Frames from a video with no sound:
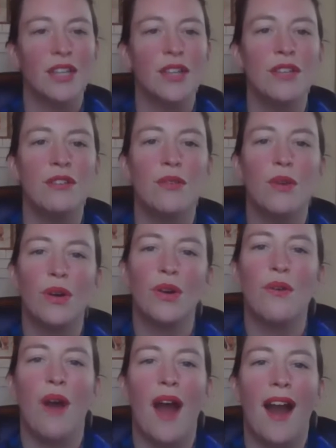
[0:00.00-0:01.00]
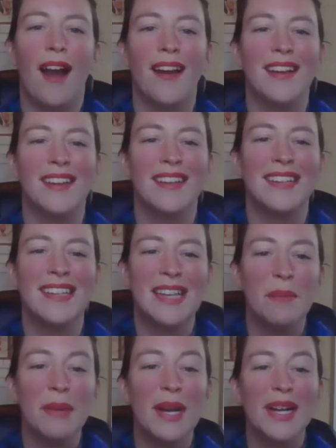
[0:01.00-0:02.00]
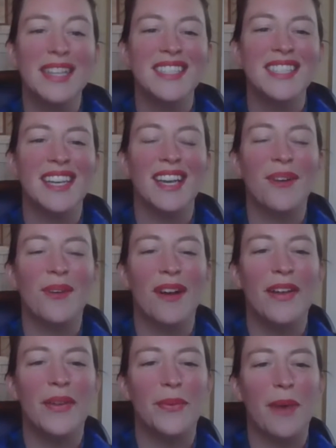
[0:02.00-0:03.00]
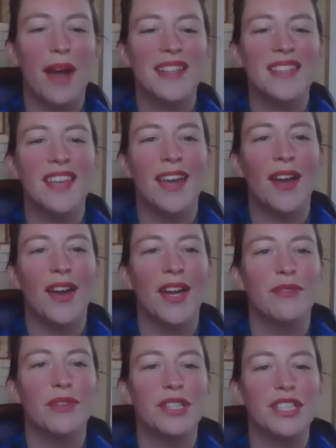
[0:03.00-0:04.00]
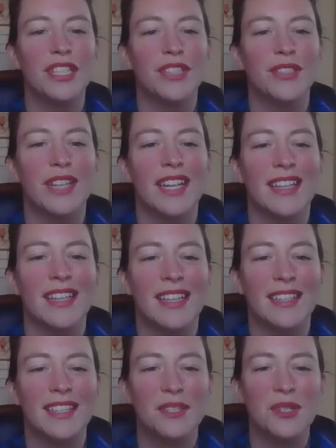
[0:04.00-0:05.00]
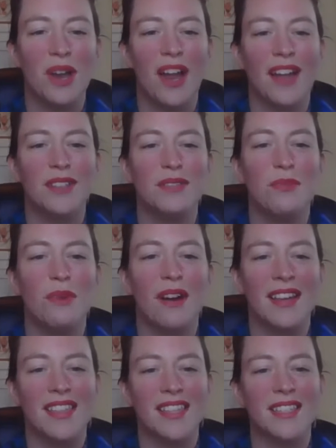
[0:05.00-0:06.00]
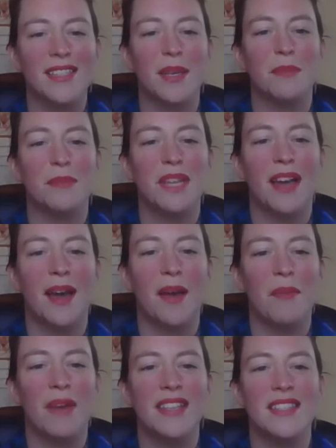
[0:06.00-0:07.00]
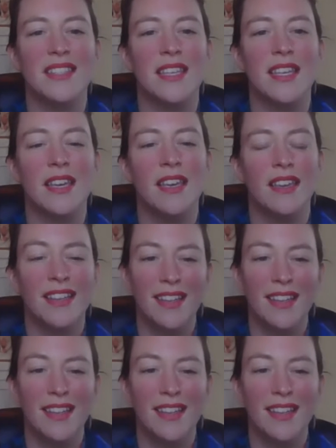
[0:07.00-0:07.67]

You who are parenting or otherwise caring for children and trying to work at the same time might see